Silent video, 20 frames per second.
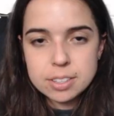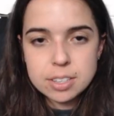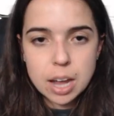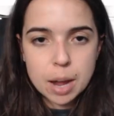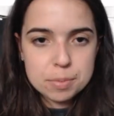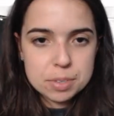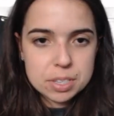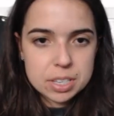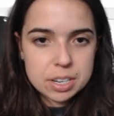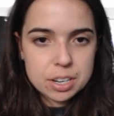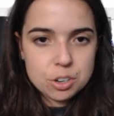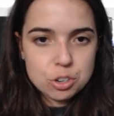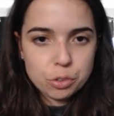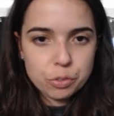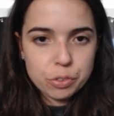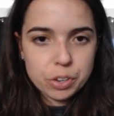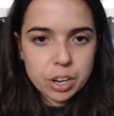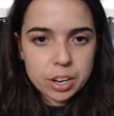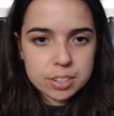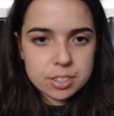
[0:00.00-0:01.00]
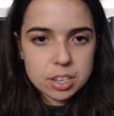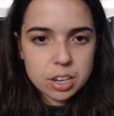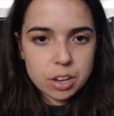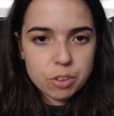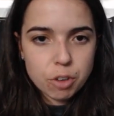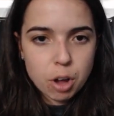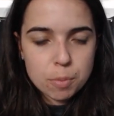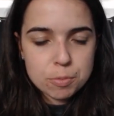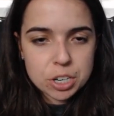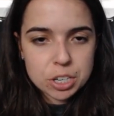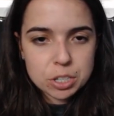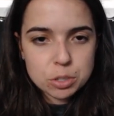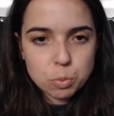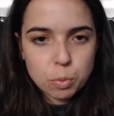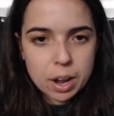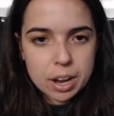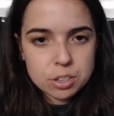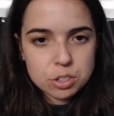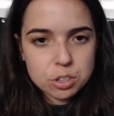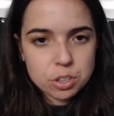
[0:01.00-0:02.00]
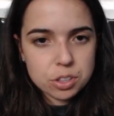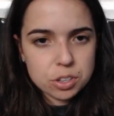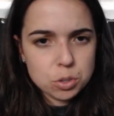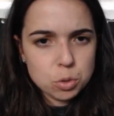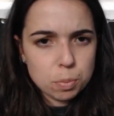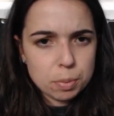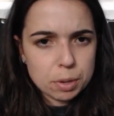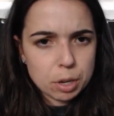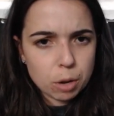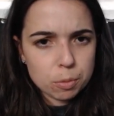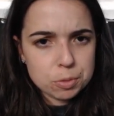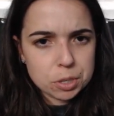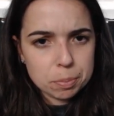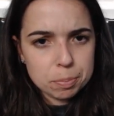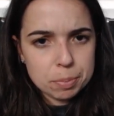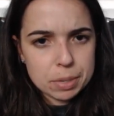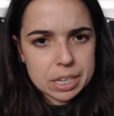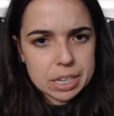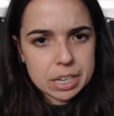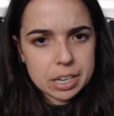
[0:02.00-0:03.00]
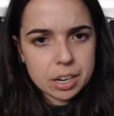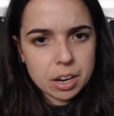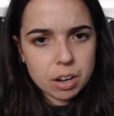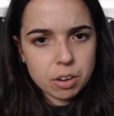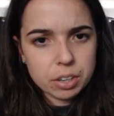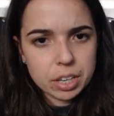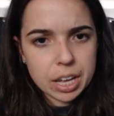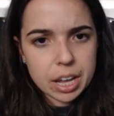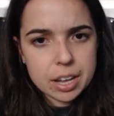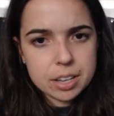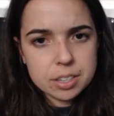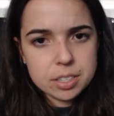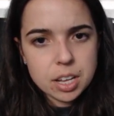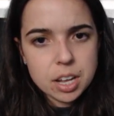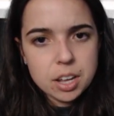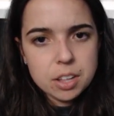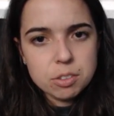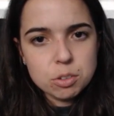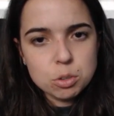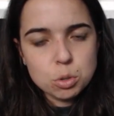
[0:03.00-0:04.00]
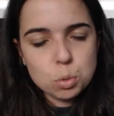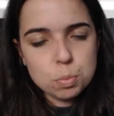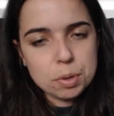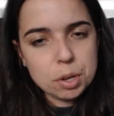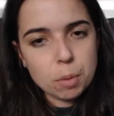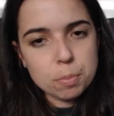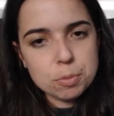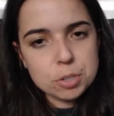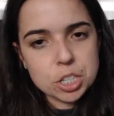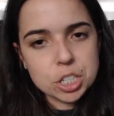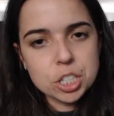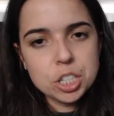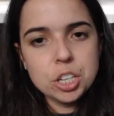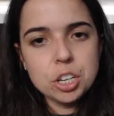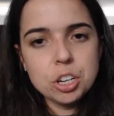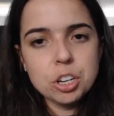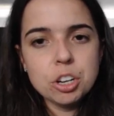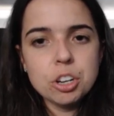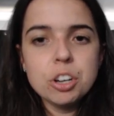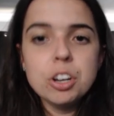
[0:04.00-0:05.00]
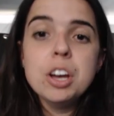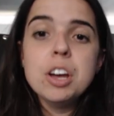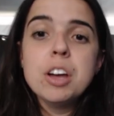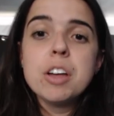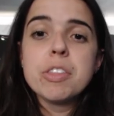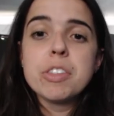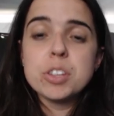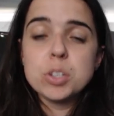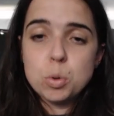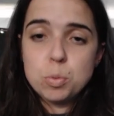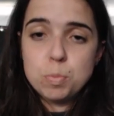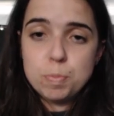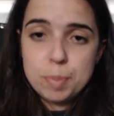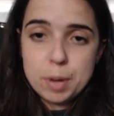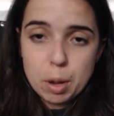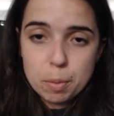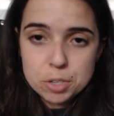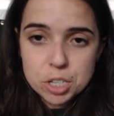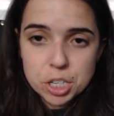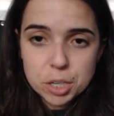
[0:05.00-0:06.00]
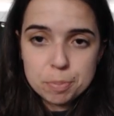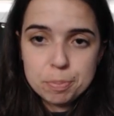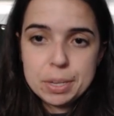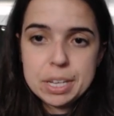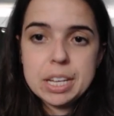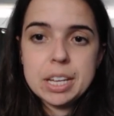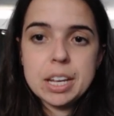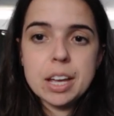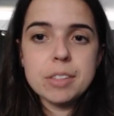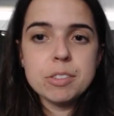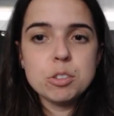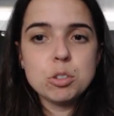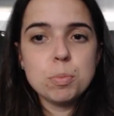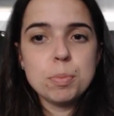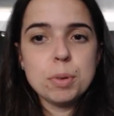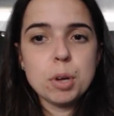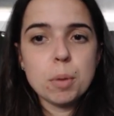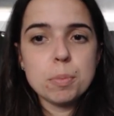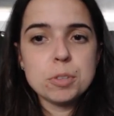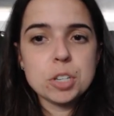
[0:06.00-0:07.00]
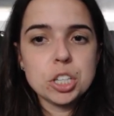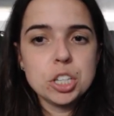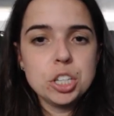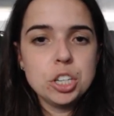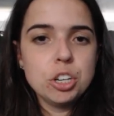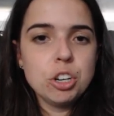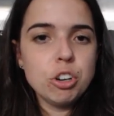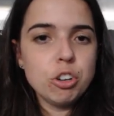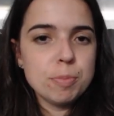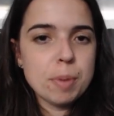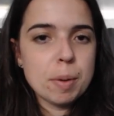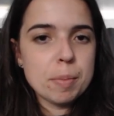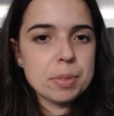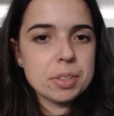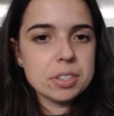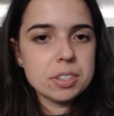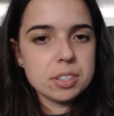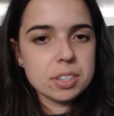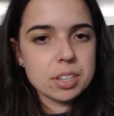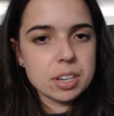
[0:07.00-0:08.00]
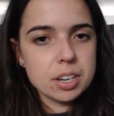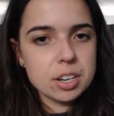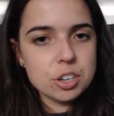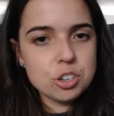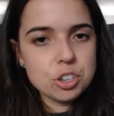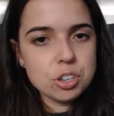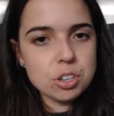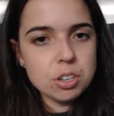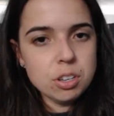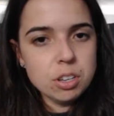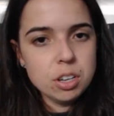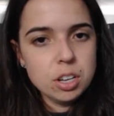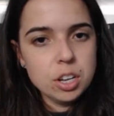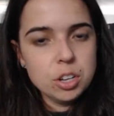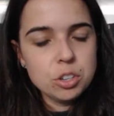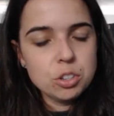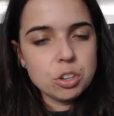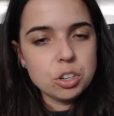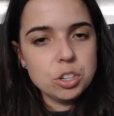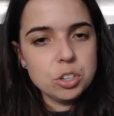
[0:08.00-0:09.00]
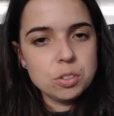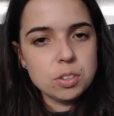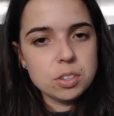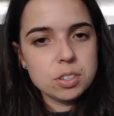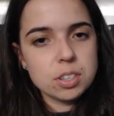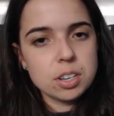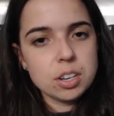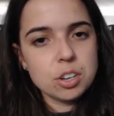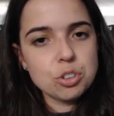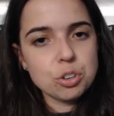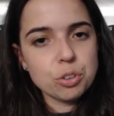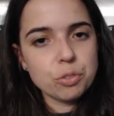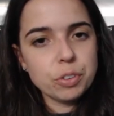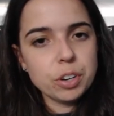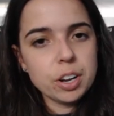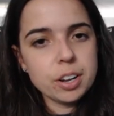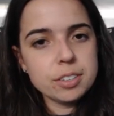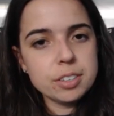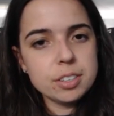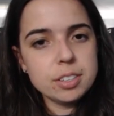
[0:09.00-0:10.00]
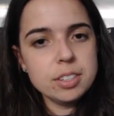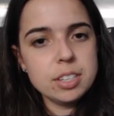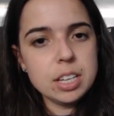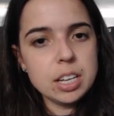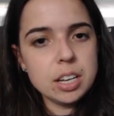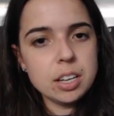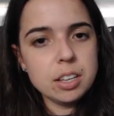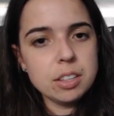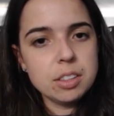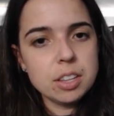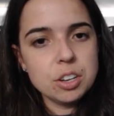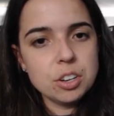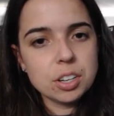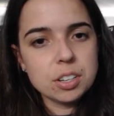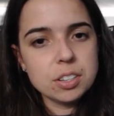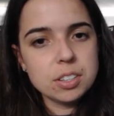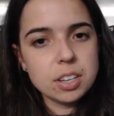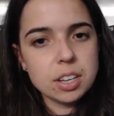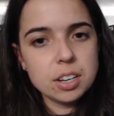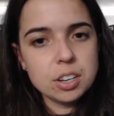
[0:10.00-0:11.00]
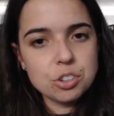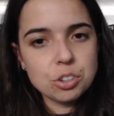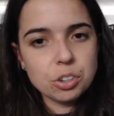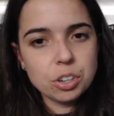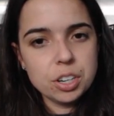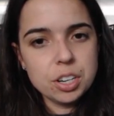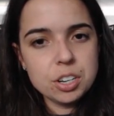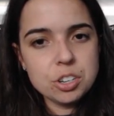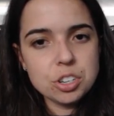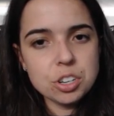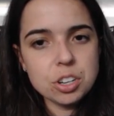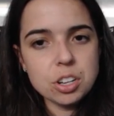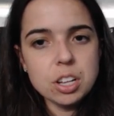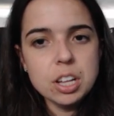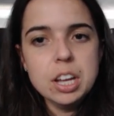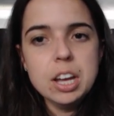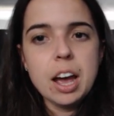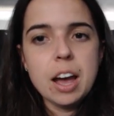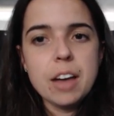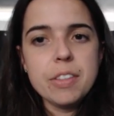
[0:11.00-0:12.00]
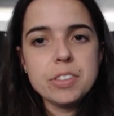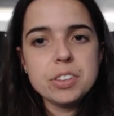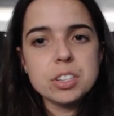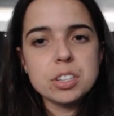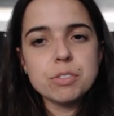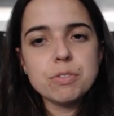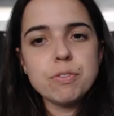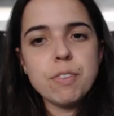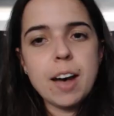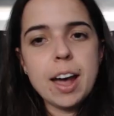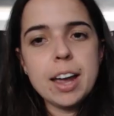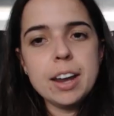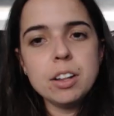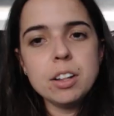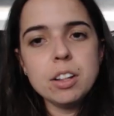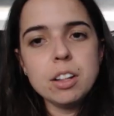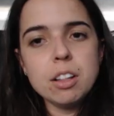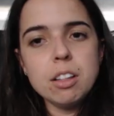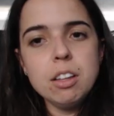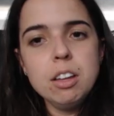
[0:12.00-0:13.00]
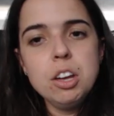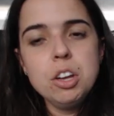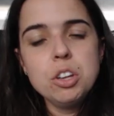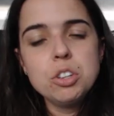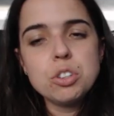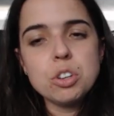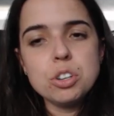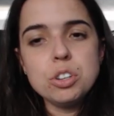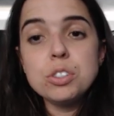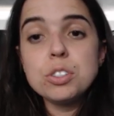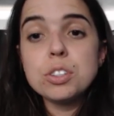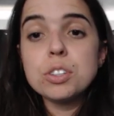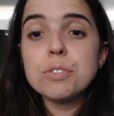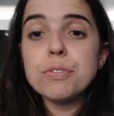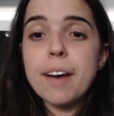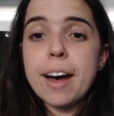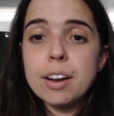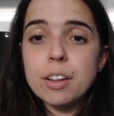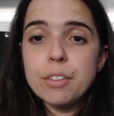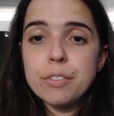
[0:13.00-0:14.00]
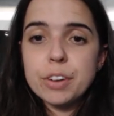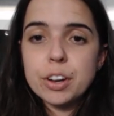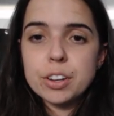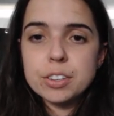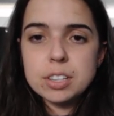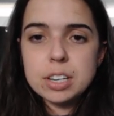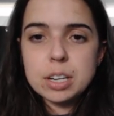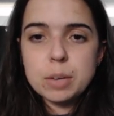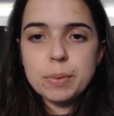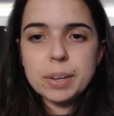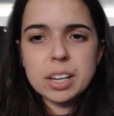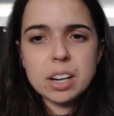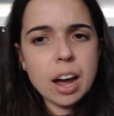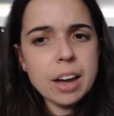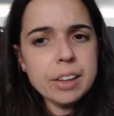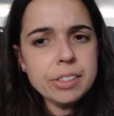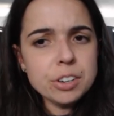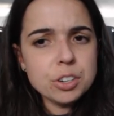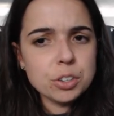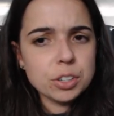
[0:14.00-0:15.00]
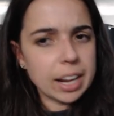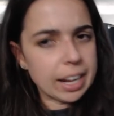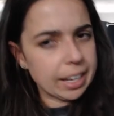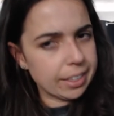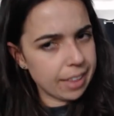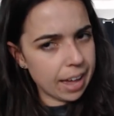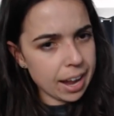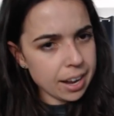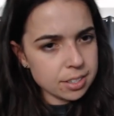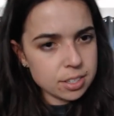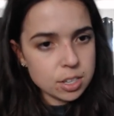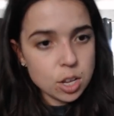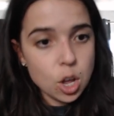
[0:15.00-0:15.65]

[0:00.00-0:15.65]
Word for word: times the initial velocity of object one. So this would be object P in our case. This would be object Q. This would be object P, and this would be object Q. Remember, this is initial, so it uses initial velocity. There you can see initial, initial, and this is final, so it uses final velocity. We can either do it like that,